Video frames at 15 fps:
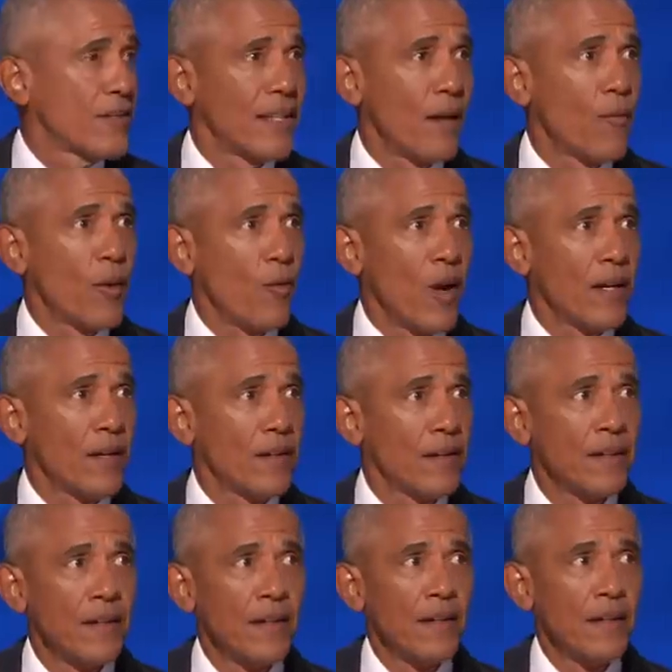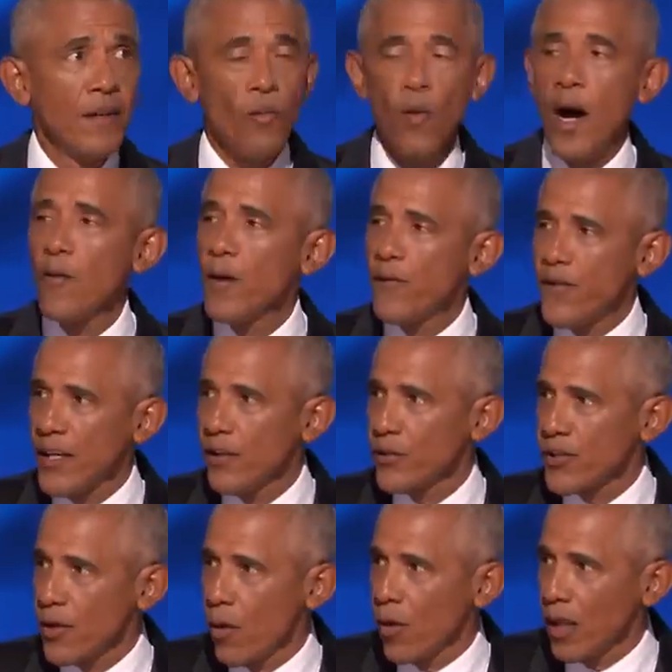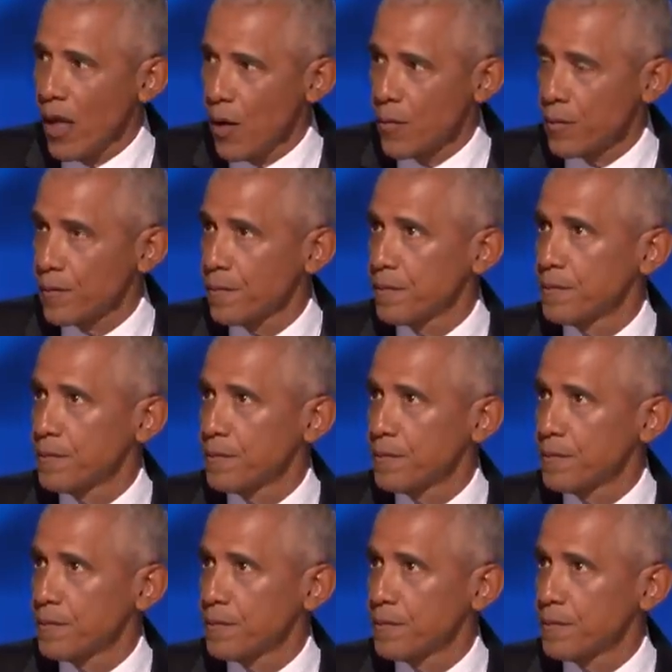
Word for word: and then we wonder why we feel so alone.